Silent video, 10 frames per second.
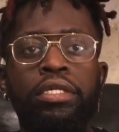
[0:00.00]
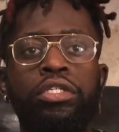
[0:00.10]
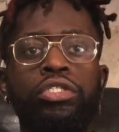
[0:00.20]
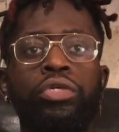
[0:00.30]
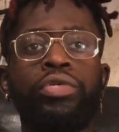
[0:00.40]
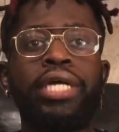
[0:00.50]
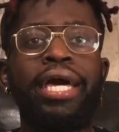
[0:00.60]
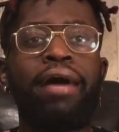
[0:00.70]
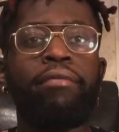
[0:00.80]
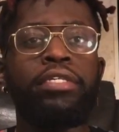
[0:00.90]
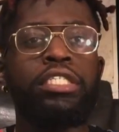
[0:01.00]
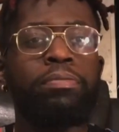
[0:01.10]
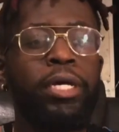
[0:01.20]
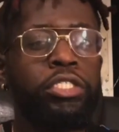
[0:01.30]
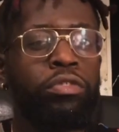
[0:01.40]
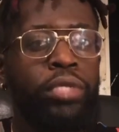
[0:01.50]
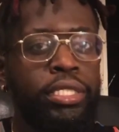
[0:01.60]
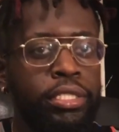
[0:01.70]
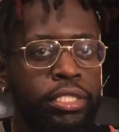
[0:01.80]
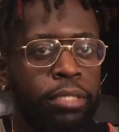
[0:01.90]
So you could have a special
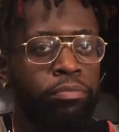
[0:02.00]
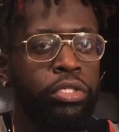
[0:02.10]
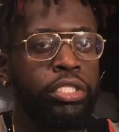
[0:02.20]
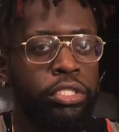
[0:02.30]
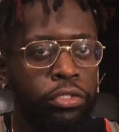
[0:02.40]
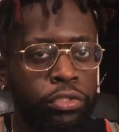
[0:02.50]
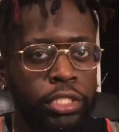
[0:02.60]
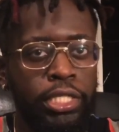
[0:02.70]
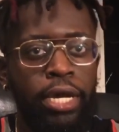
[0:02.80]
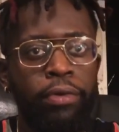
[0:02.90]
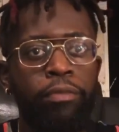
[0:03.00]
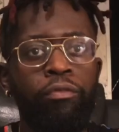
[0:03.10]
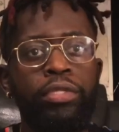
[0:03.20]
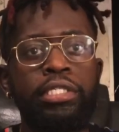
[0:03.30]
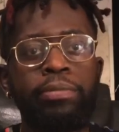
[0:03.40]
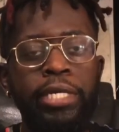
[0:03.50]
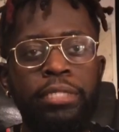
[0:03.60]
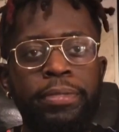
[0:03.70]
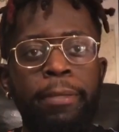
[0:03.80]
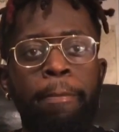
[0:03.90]
relationship with children. Now with this
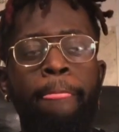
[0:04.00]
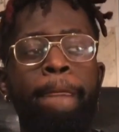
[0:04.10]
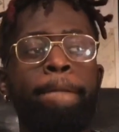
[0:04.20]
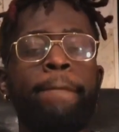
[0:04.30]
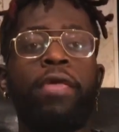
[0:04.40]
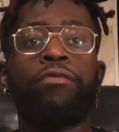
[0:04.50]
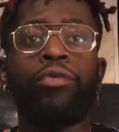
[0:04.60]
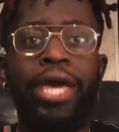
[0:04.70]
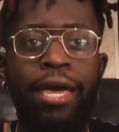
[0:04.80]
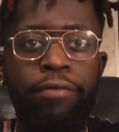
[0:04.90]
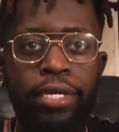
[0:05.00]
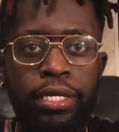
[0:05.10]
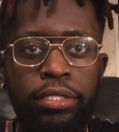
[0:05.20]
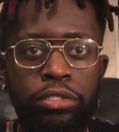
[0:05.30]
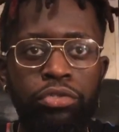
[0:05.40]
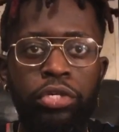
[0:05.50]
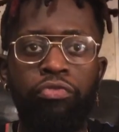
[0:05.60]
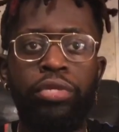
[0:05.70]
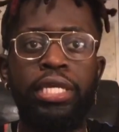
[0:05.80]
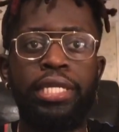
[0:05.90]
placement, if you have kids, you could
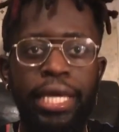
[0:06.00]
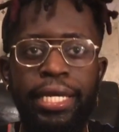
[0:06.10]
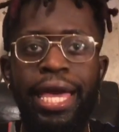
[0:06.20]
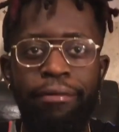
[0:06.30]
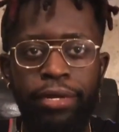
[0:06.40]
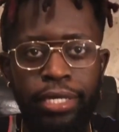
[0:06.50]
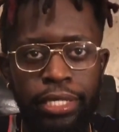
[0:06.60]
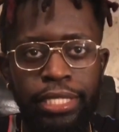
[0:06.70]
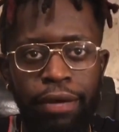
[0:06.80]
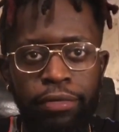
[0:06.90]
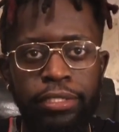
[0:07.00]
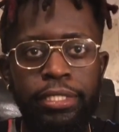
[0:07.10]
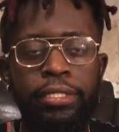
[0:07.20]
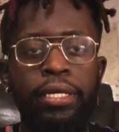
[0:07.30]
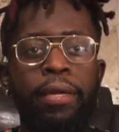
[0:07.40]
really like having kids, obviously.